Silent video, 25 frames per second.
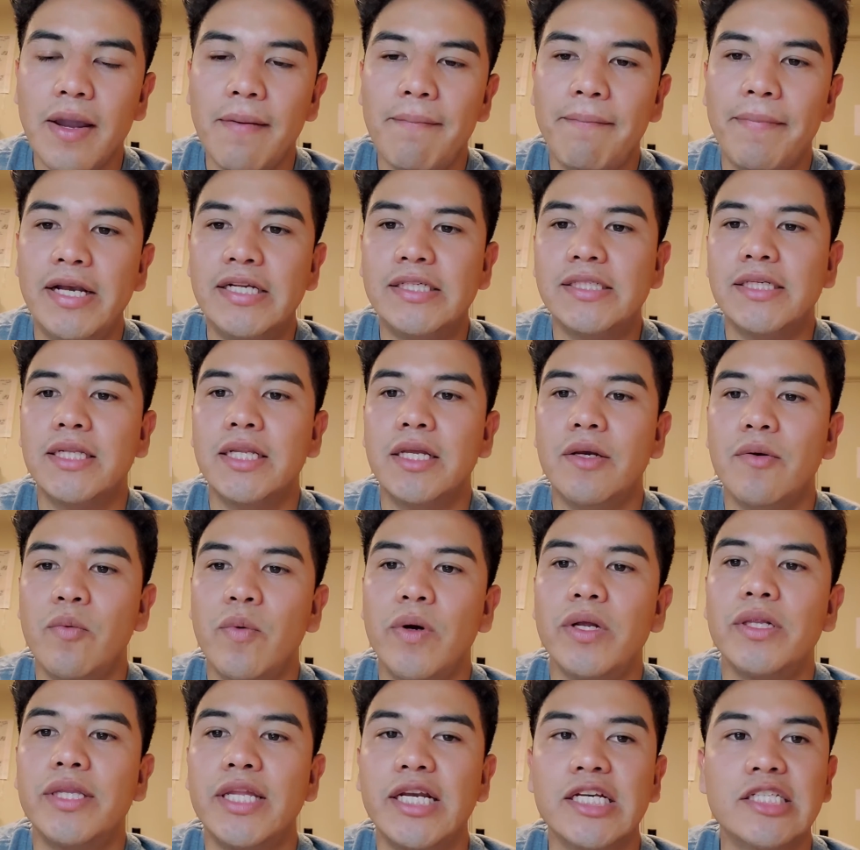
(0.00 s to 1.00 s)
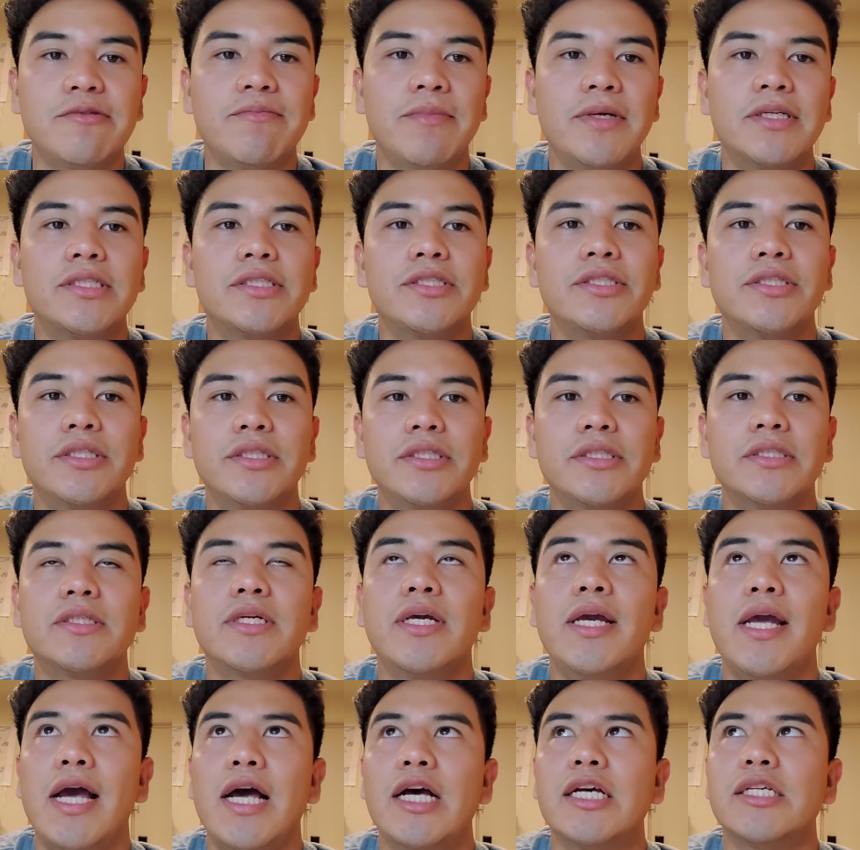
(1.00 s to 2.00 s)
basically when text messages
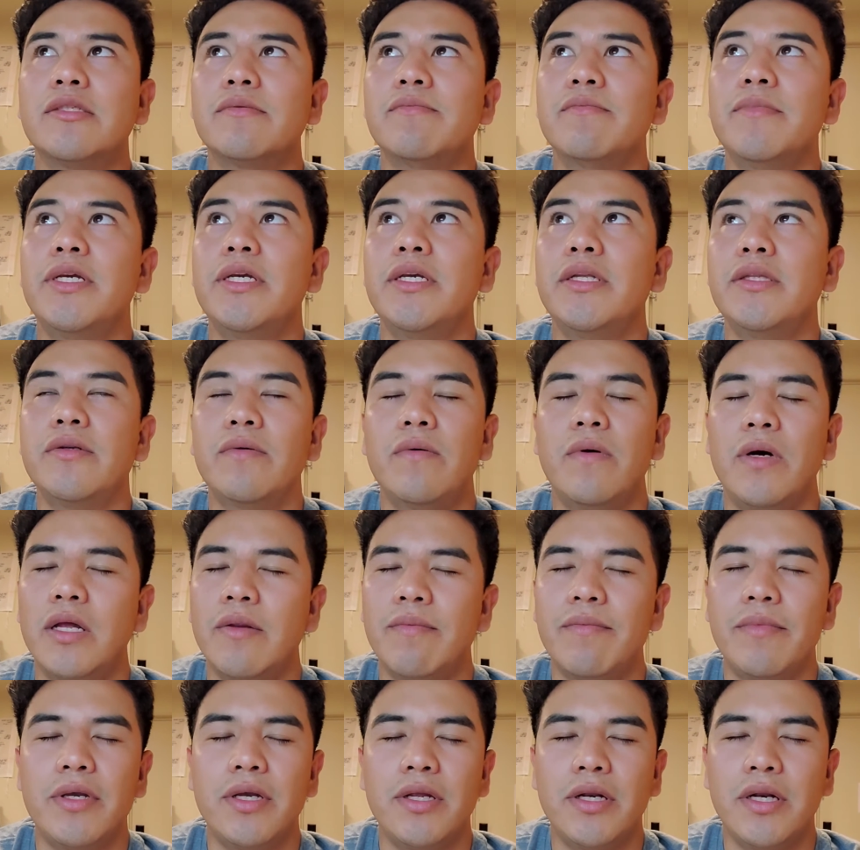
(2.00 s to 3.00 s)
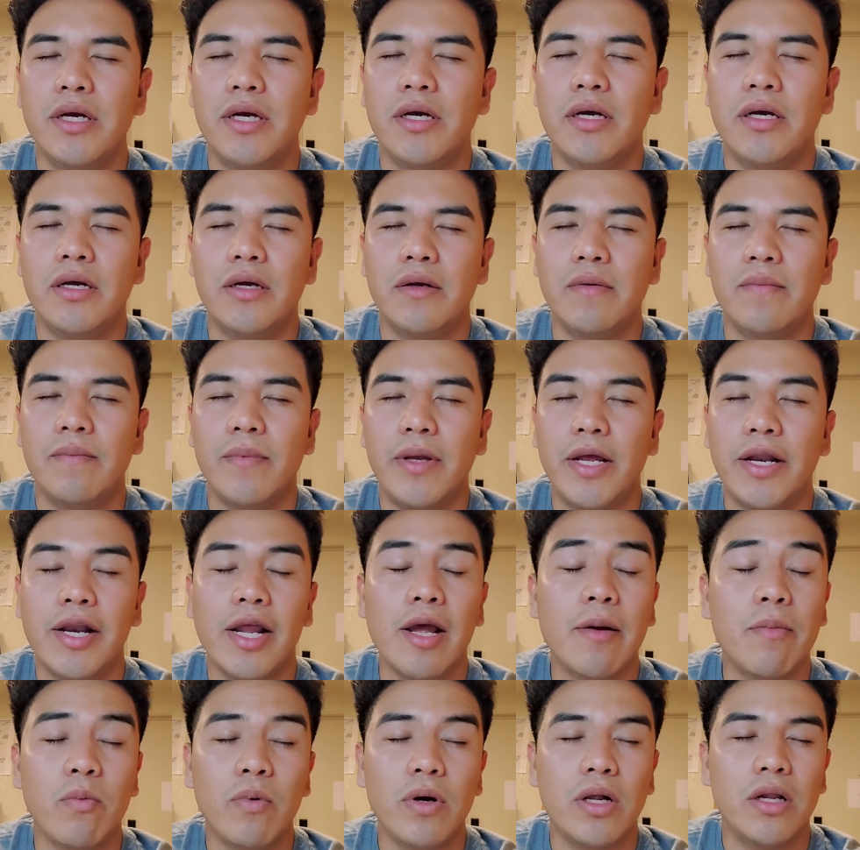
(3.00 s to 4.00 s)
he asked me to add me in a, an
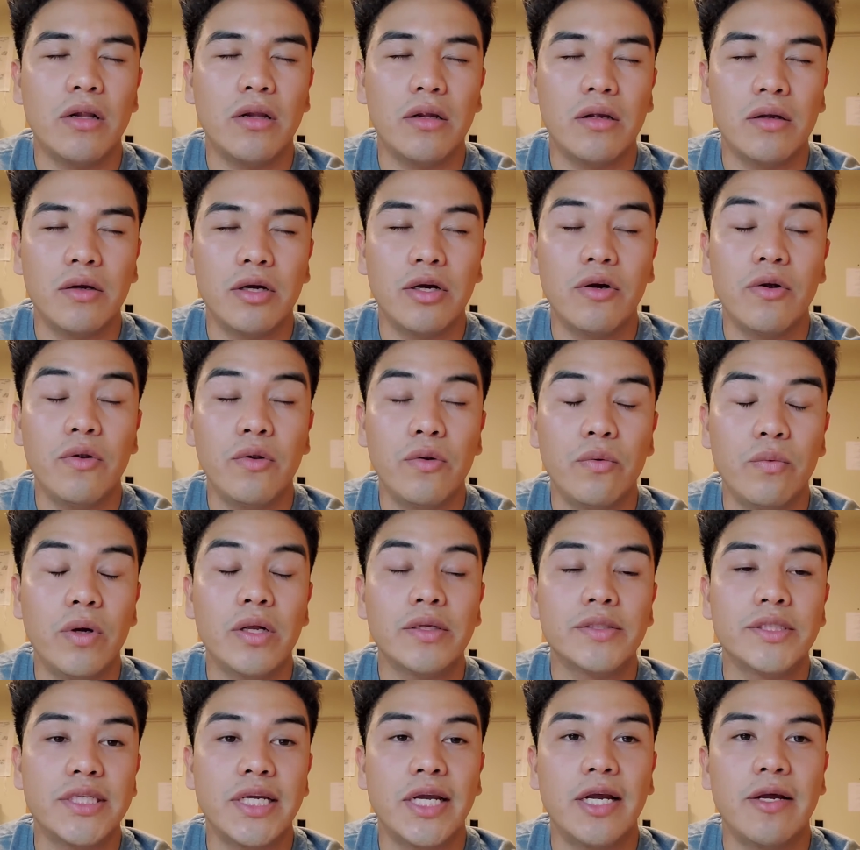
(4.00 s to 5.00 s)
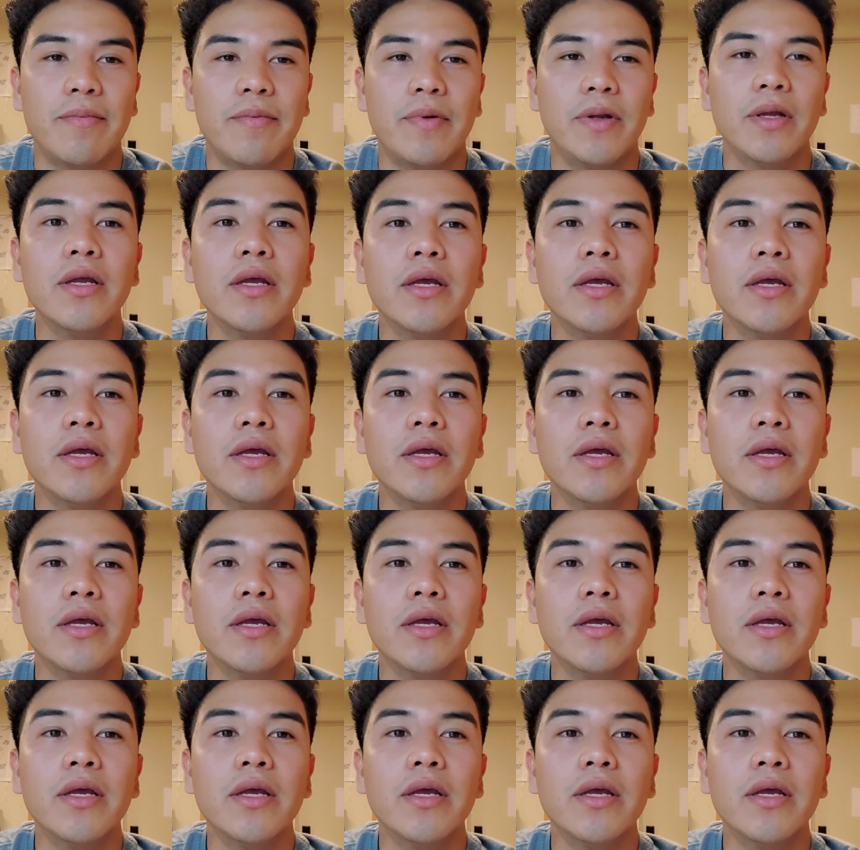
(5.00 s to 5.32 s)
app well called whatsapp